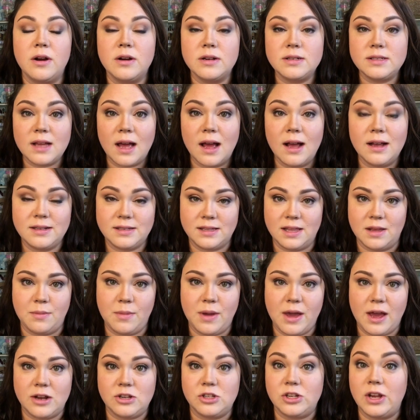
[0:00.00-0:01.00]
of socks that
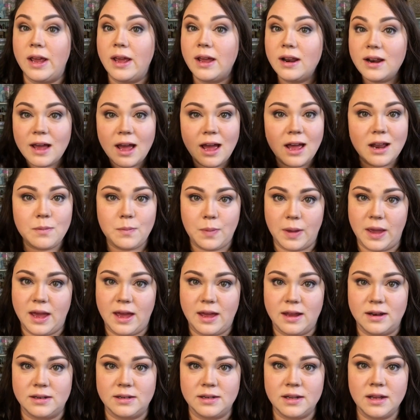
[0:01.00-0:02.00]
match and a
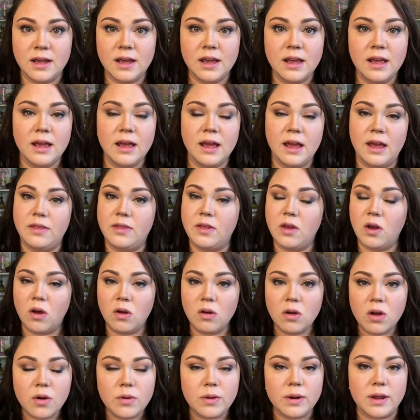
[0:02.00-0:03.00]
headband, and they all
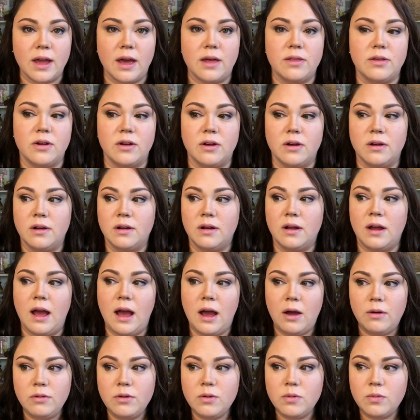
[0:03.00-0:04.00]
go together,
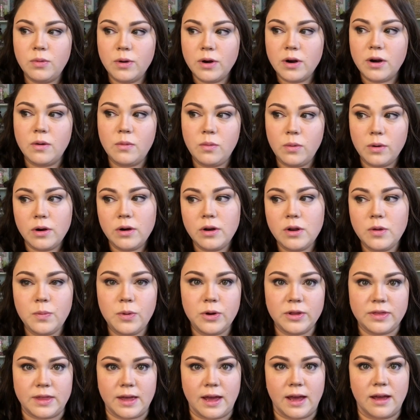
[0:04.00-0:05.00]
how, where, where do you
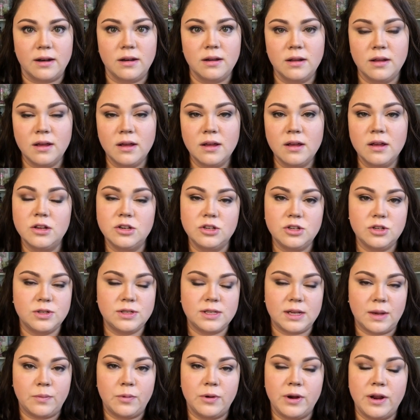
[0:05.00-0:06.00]
put that? Do you
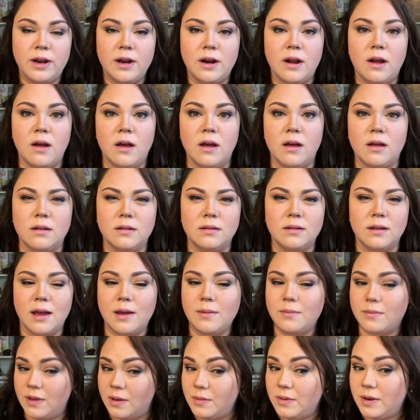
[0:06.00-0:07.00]
separate it all? I
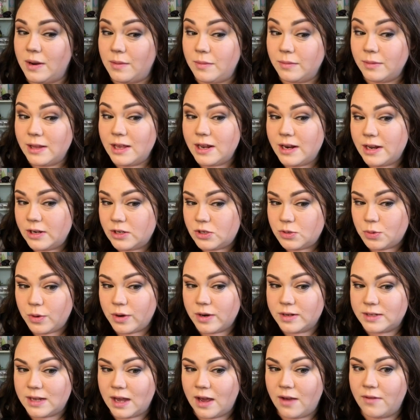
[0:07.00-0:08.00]
mean, I'm leaning
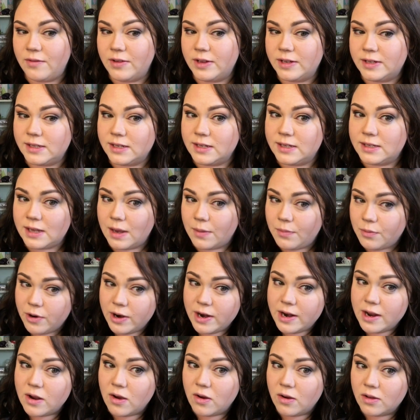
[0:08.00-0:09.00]
towards obviously
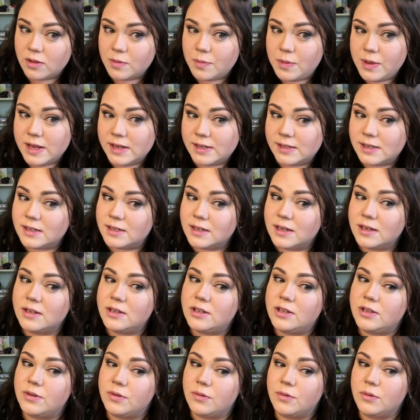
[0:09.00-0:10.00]
separating all the pieces
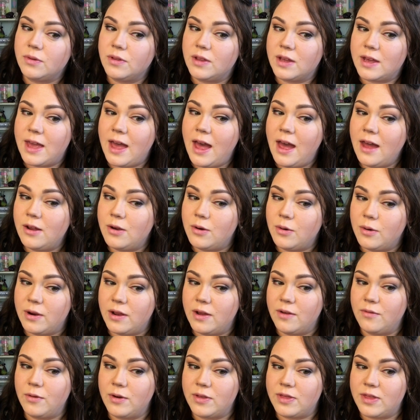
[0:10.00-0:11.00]
into the category
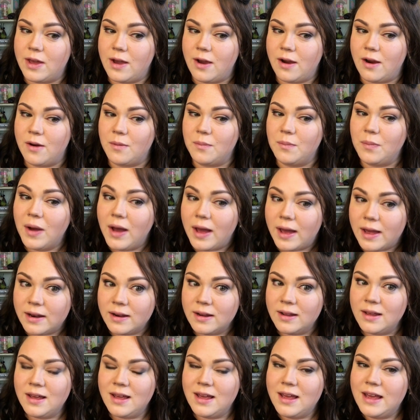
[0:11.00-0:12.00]
of what they are, but
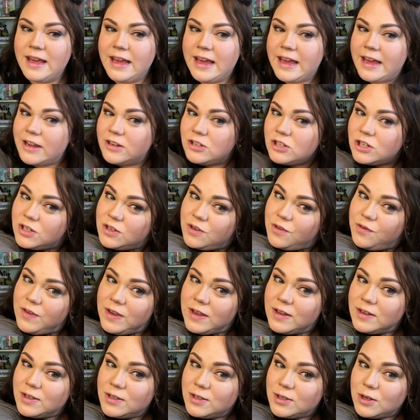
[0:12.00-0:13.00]
it just
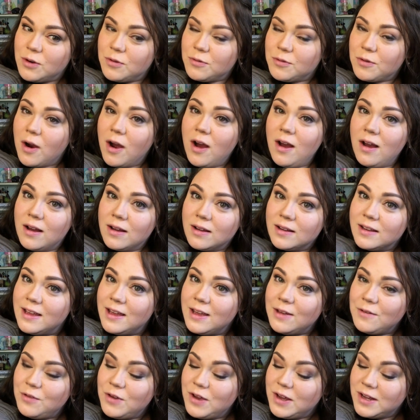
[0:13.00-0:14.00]
feels so wrong.
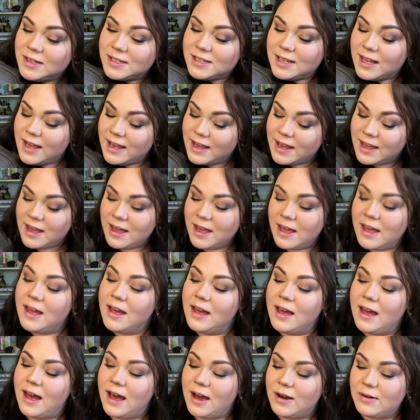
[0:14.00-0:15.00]
It feels like,
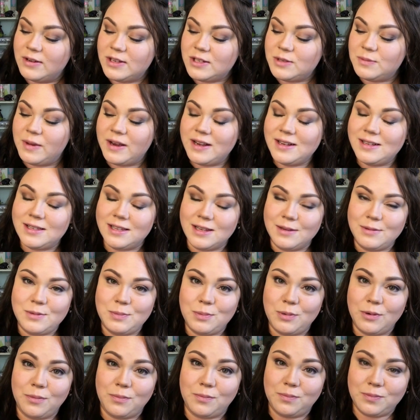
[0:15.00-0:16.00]
how is my sleep
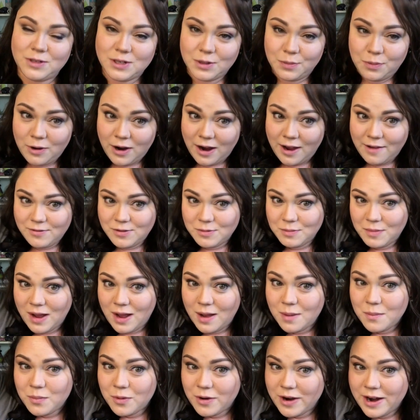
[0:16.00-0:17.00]
deprived
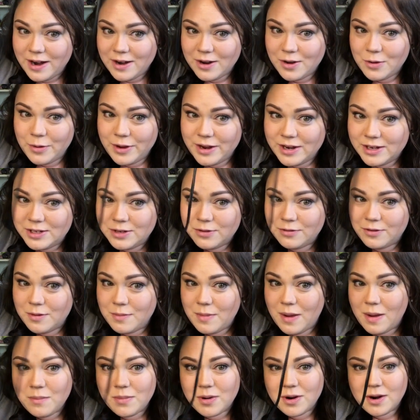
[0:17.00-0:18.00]
mom brain going to
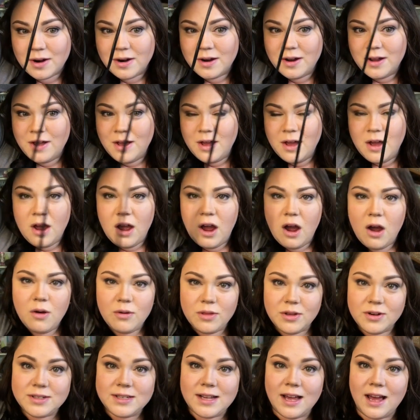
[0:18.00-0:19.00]
remember, oh,
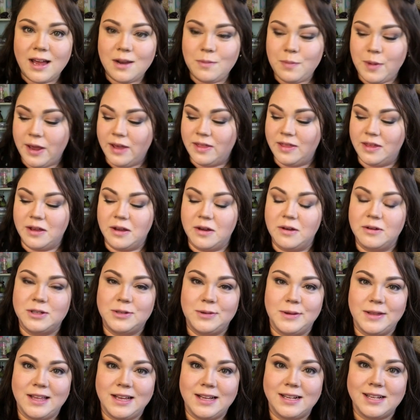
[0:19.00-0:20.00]
there's a headband that goes
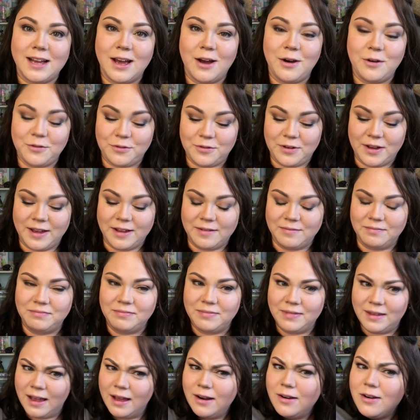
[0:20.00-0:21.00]
with this outfit?
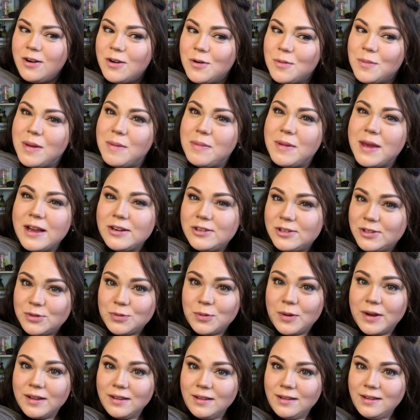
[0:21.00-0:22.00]
I don't know, maybe I just
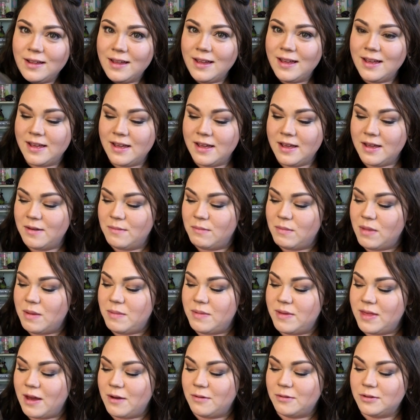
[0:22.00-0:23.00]
will. Maybe
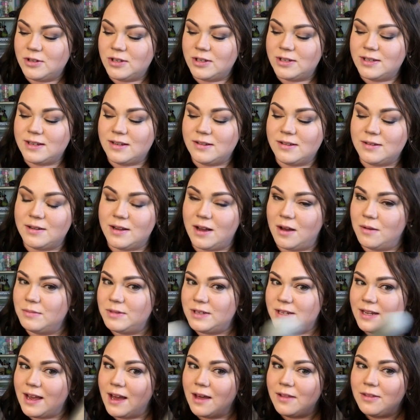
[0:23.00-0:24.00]
that will just come
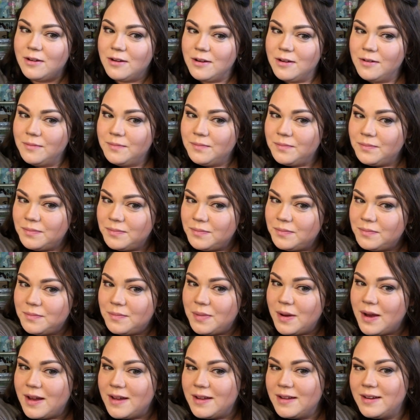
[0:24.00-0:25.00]
together,
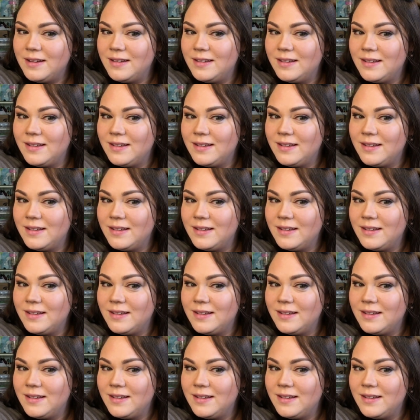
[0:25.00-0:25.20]
but